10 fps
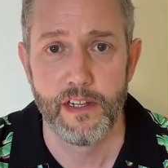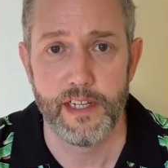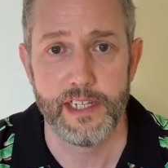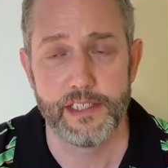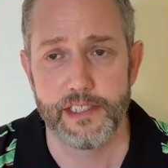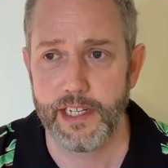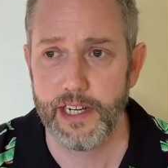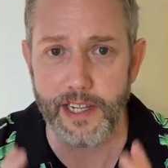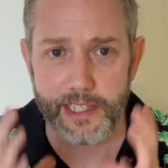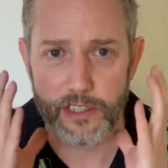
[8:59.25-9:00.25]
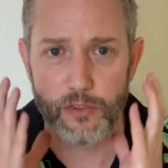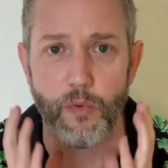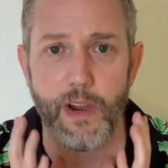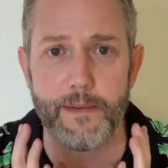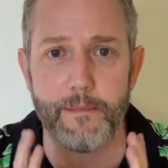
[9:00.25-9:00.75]
It is kind of like this
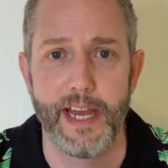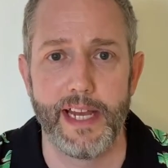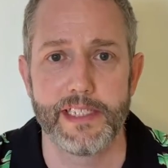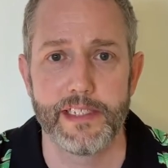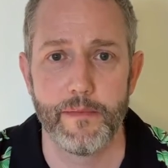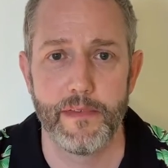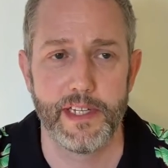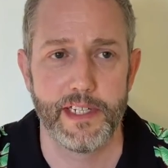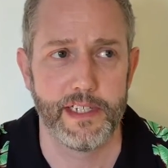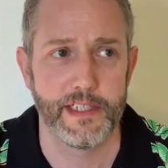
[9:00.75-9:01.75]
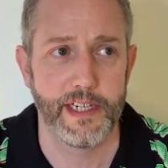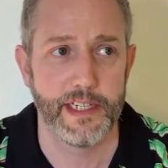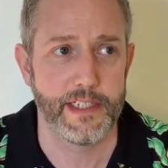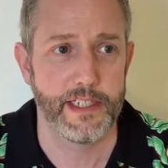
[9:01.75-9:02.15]
white mask. I'm thinking like